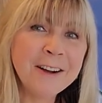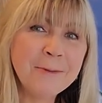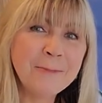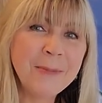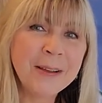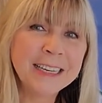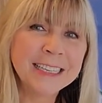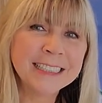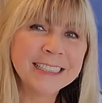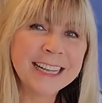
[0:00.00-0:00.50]

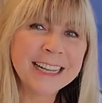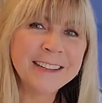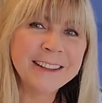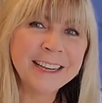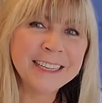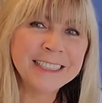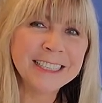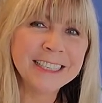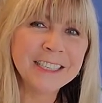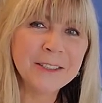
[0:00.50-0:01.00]
Because I
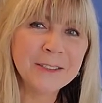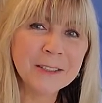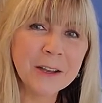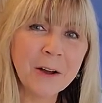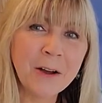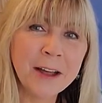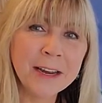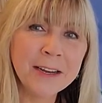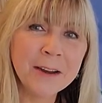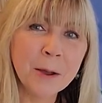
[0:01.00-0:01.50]
like to use
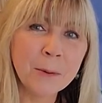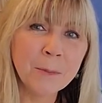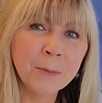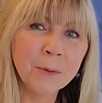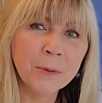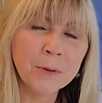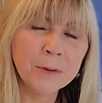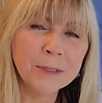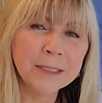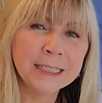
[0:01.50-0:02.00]
odd
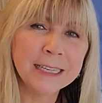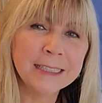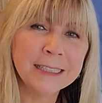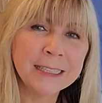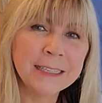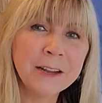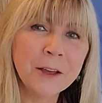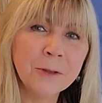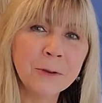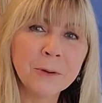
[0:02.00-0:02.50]
numbers. It's
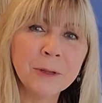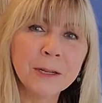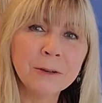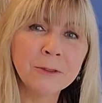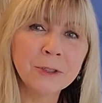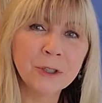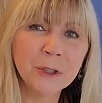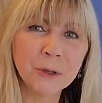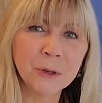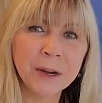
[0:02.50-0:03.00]
another little
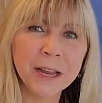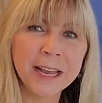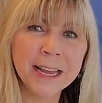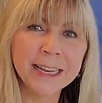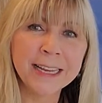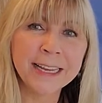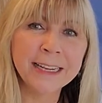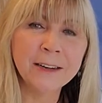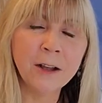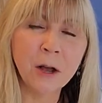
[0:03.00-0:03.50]

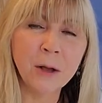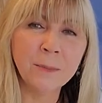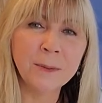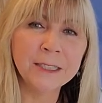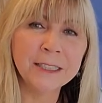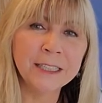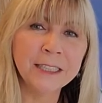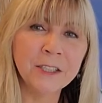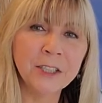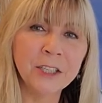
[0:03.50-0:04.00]
trick in
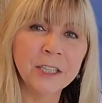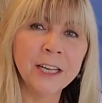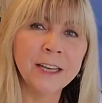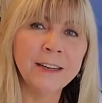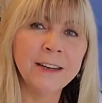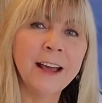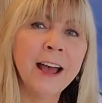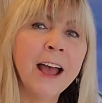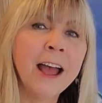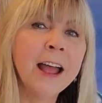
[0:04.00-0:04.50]

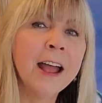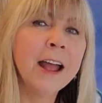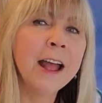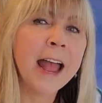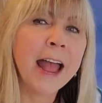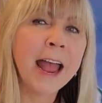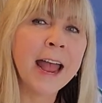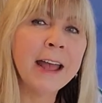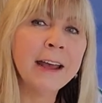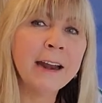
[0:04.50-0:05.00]
composition.
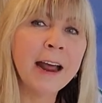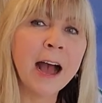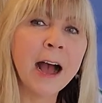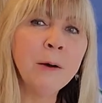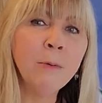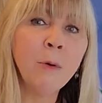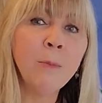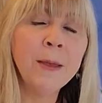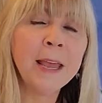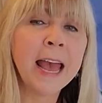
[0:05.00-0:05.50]
And I
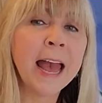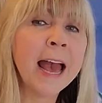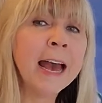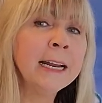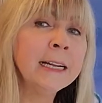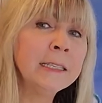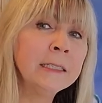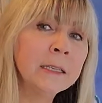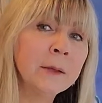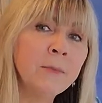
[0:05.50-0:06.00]
will be
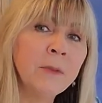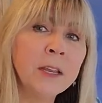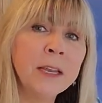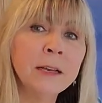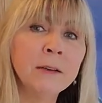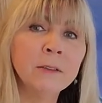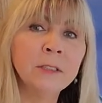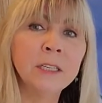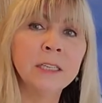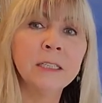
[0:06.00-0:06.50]
adding something
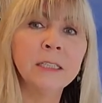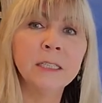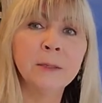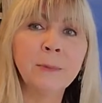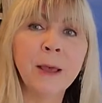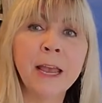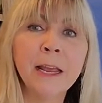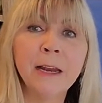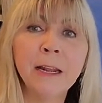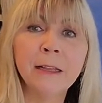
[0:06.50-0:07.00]
else to this
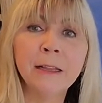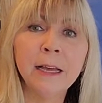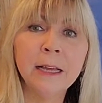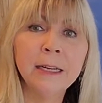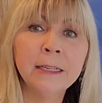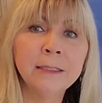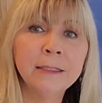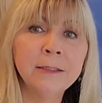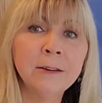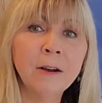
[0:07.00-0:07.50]
painting that
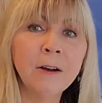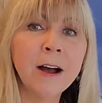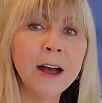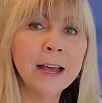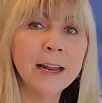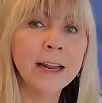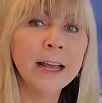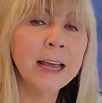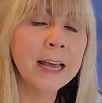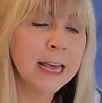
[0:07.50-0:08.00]
is
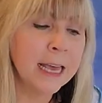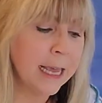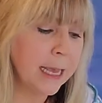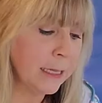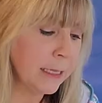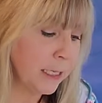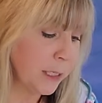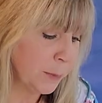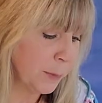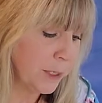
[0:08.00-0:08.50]
not
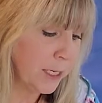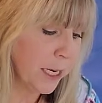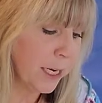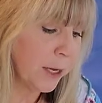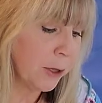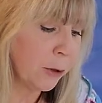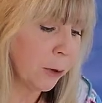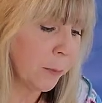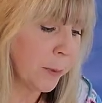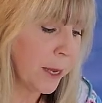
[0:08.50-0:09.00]
in this
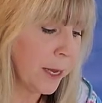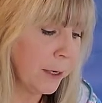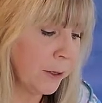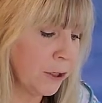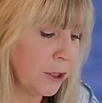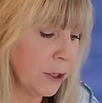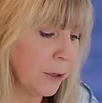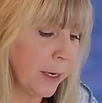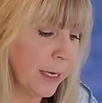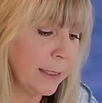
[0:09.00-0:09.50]
particular
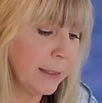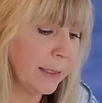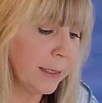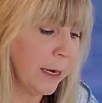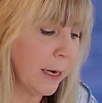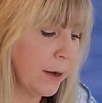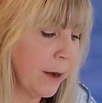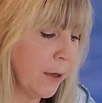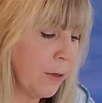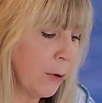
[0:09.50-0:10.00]
picture. It's in
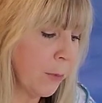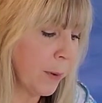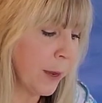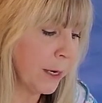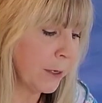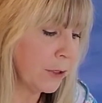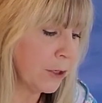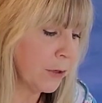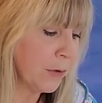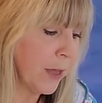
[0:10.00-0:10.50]
another
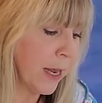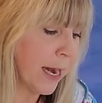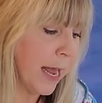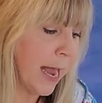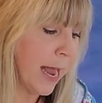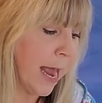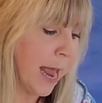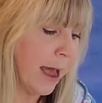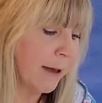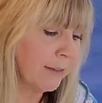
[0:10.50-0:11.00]
picture that I
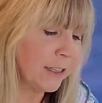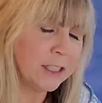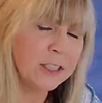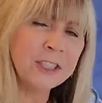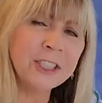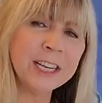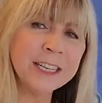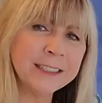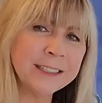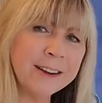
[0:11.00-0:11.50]
have. It's
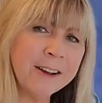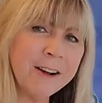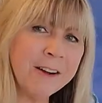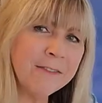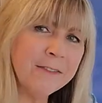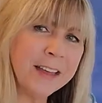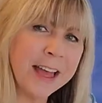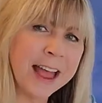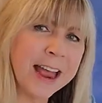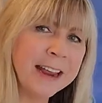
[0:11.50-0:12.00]
just
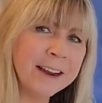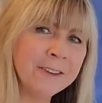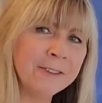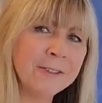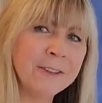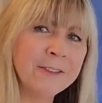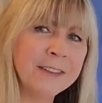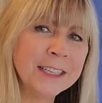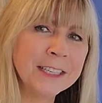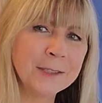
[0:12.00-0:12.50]
off the angle
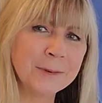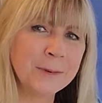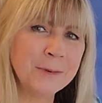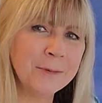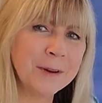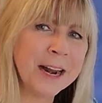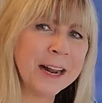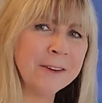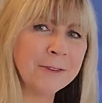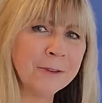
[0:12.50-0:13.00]
of this one
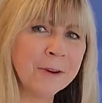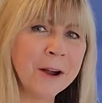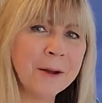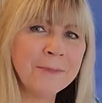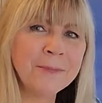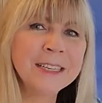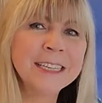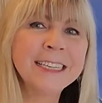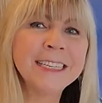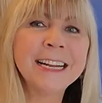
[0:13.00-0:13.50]
when I
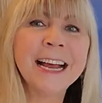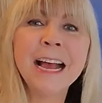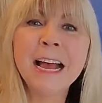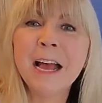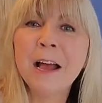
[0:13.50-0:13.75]
cropped it,